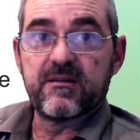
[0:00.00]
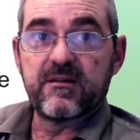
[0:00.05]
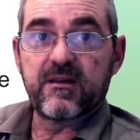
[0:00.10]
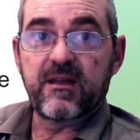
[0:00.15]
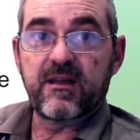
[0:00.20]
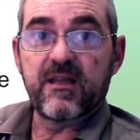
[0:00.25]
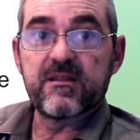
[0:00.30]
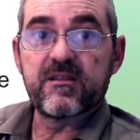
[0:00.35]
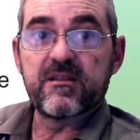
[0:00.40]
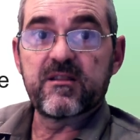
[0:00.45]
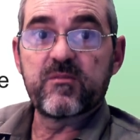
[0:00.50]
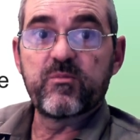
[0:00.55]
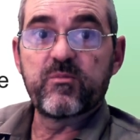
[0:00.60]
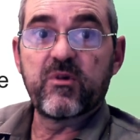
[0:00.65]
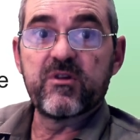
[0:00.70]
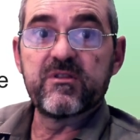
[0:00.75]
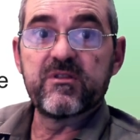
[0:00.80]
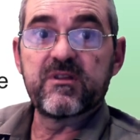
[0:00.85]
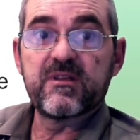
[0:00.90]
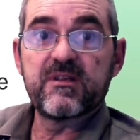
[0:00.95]
a candidate
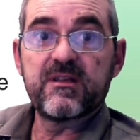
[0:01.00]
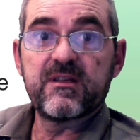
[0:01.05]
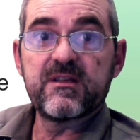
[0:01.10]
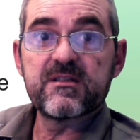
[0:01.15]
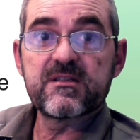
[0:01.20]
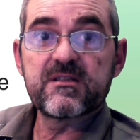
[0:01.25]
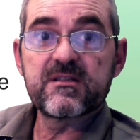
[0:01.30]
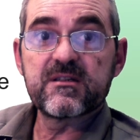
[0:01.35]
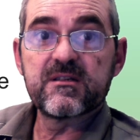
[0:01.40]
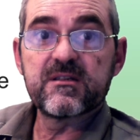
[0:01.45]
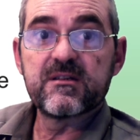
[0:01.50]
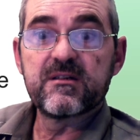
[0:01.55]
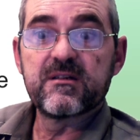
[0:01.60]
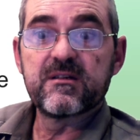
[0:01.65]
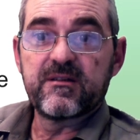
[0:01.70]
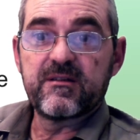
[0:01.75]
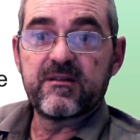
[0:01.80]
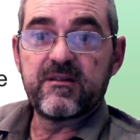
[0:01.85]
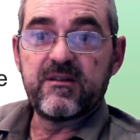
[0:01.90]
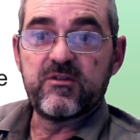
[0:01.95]
point is
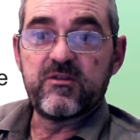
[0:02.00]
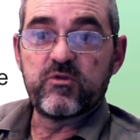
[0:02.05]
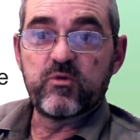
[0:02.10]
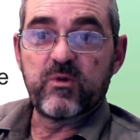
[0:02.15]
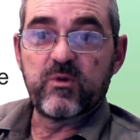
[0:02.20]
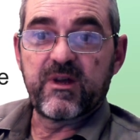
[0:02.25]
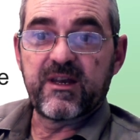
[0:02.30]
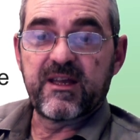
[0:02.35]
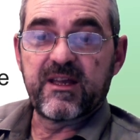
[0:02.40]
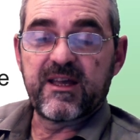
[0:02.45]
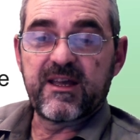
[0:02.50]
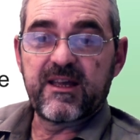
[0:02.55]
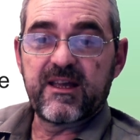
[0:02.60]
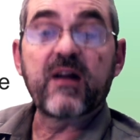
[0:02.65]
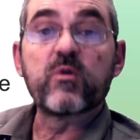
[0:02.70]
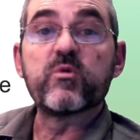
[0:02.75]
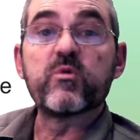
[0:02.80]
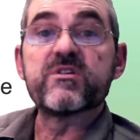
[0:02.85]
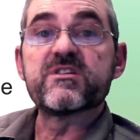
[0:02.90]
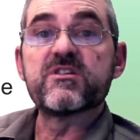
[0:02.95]
into an
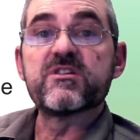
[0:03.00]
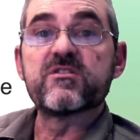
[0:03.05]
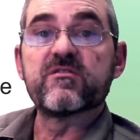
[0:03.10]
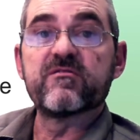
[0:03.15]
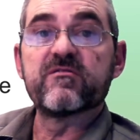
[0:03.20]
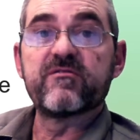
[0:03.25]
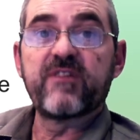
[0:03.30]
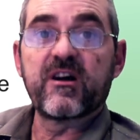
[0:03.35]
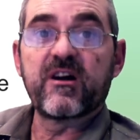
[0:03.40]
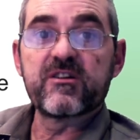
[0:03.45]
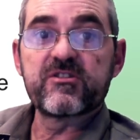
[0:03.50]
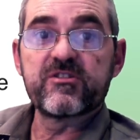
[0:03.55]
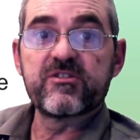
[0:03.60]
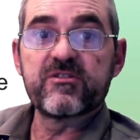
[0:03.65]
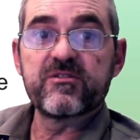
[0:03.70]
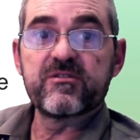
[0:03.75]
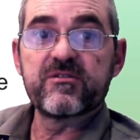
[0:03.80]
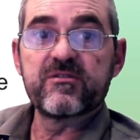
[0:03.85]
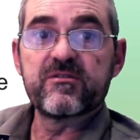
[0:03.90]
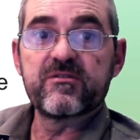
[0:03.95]
acquisition
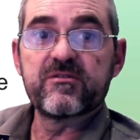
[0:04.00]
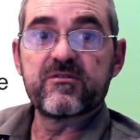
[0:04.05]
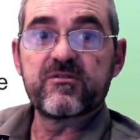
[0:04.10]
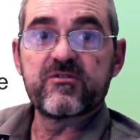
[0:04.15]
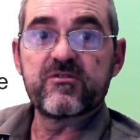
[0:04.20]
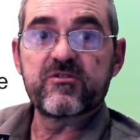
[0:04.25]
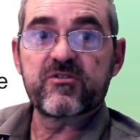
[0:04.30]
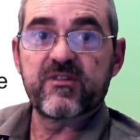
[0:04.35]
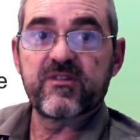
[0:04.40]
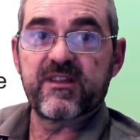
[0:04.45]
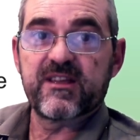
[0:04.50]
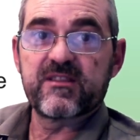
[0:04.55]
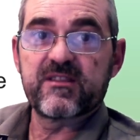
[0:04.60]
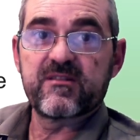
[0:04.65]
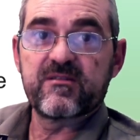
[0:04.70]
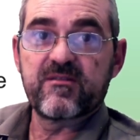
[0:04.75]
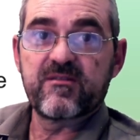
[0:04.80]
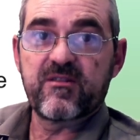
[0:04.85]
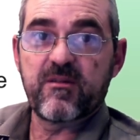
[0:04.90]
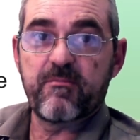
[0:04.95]
function, so
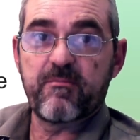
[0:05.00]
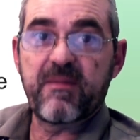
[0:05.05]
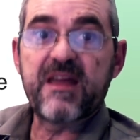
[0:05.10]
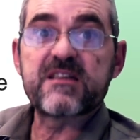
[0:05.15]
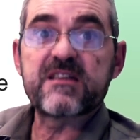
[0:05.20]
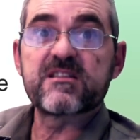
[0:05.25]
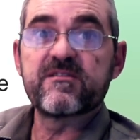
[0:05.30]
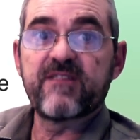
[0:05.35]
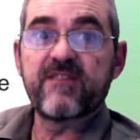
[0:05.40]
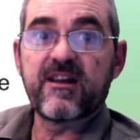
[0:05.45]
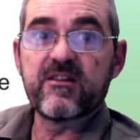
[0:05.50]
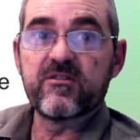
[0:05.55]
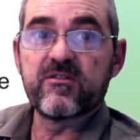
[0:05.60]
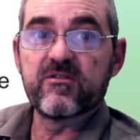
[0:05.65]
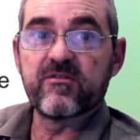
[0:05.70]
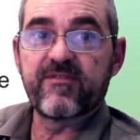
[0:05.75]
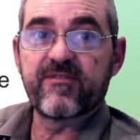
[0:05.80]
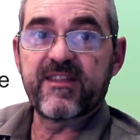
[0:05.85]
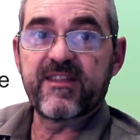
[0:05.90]
that the best value of